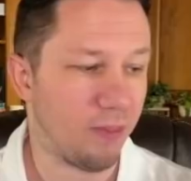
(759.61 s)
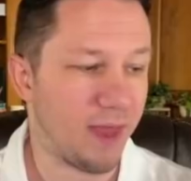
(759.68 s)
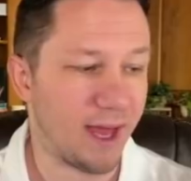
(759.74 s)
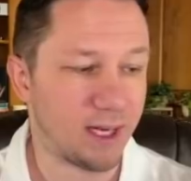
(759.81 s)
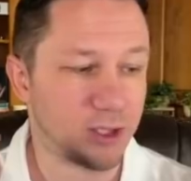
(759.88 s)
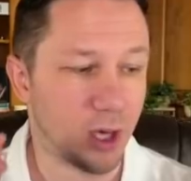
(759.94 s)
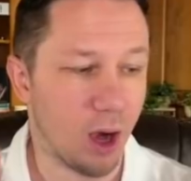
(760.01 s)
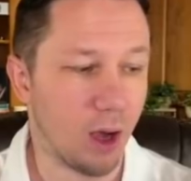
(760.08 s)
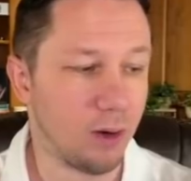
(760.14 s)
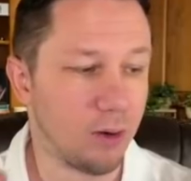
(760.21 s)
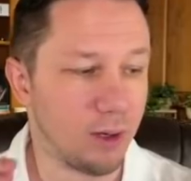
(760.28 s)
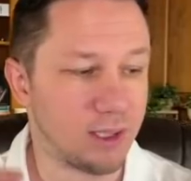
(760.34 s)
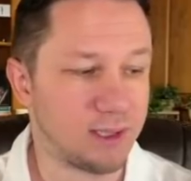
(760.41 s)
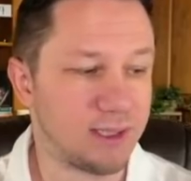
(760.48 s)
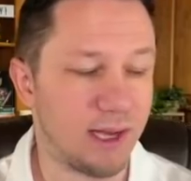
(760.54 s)
That is
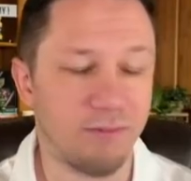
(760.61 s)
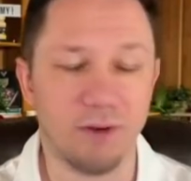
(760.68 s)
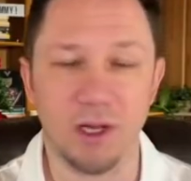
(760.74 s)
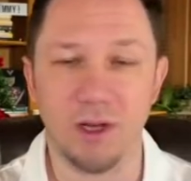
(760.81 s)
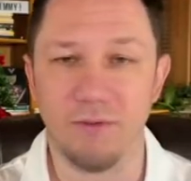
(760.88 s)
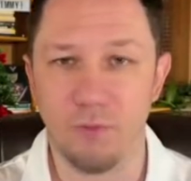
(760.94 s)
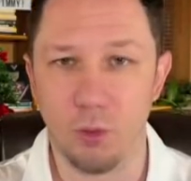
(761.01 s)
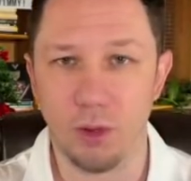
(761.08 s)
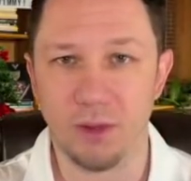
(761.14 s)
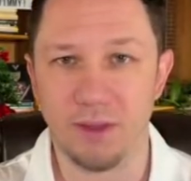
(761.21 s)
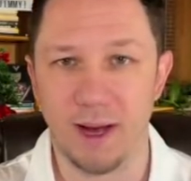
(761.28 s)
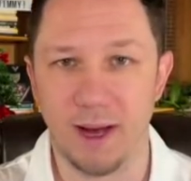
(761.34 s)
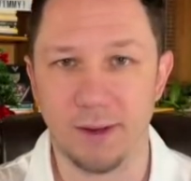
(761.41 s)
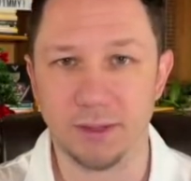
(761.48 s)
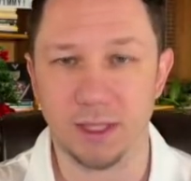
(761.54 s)

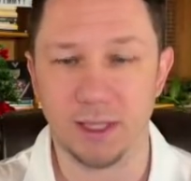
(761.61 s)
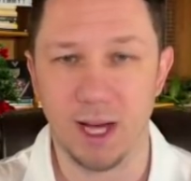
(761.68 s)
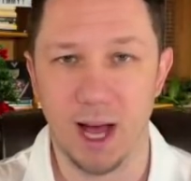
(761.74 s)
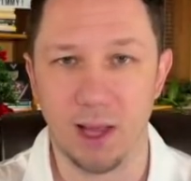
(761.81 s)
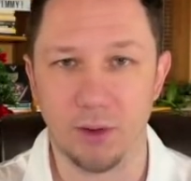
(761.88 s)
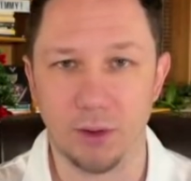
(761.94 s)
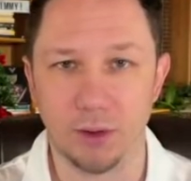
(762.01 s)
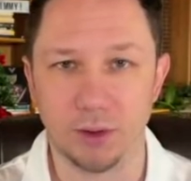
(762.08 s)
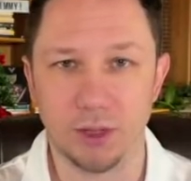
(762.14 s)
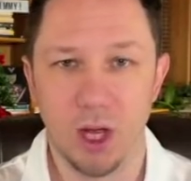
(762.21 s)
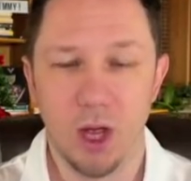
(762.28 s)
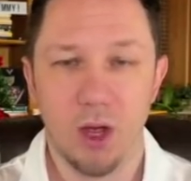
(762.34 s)
$174,000